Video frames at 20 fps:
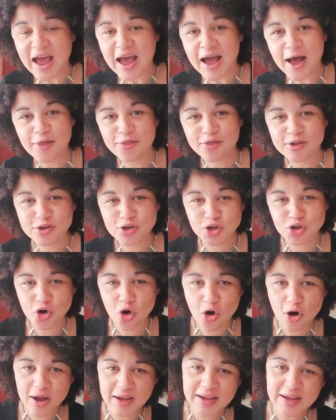and the
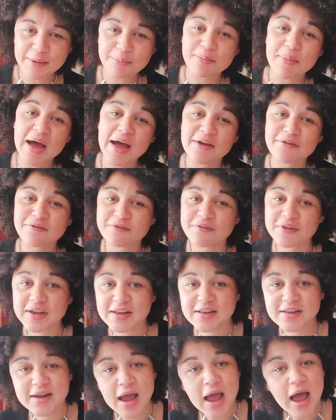joy in my
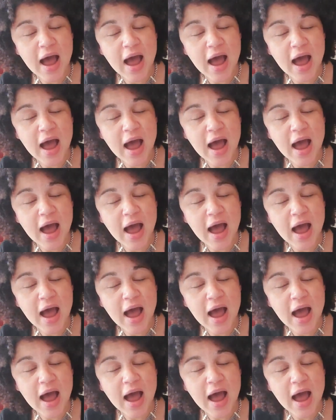feet.